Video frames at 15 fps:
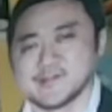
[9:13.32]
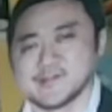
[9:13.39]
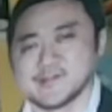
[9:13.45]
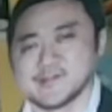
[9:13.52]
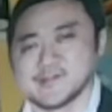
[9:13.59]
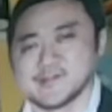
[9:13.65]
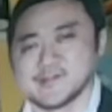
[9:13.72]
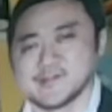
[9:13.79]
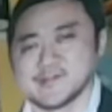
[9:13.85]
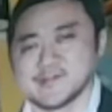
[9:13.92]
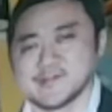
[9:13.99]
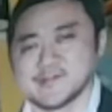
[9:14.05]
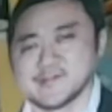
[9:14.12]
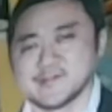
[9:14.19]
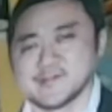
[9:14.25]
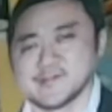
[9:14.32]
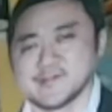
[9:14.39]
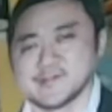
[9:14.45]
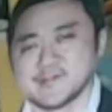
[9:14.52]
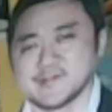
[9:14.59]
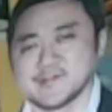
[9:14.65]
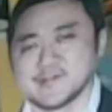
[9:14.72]

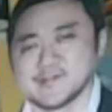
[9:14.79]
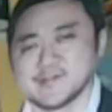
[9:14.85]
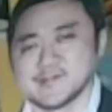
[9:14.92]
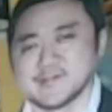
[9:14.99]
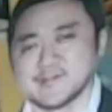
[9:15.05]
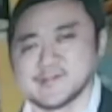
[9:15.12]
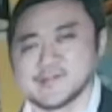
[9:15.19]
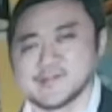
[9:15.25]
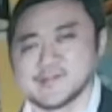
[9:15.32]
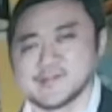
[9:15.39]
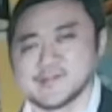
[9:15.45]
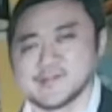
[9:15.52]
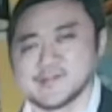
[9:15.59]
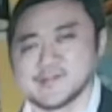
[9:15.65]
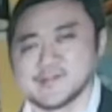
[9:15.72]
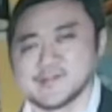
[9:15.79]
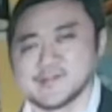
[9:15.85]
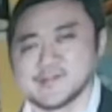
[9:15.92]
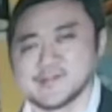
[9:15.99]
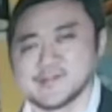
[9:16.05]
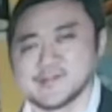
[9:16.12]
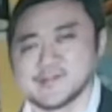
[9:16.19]

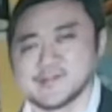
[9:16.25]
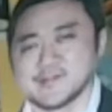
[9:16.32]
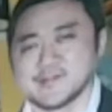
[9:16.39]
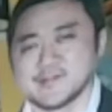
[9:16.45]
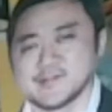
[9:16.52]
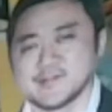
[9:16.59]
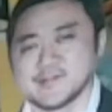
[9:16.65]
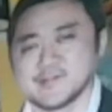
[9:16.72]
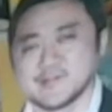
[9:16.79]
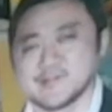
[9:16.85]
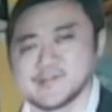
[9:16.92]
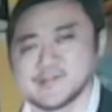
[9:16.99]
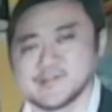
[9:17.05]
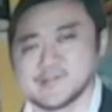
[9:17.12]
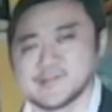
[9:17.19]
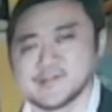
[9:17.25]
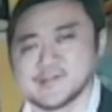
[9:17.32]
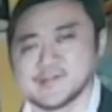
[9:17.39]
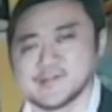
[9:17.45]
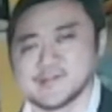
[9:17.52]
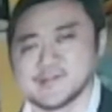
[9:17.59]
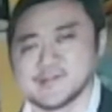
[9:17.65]

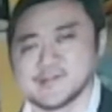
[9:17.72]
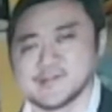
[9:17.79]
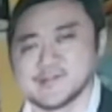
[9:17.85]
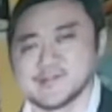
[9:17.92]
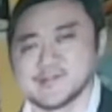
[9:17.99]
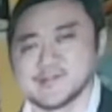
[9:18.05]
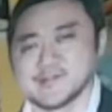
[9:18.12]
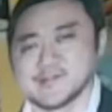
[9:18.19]
The person shown says nothing.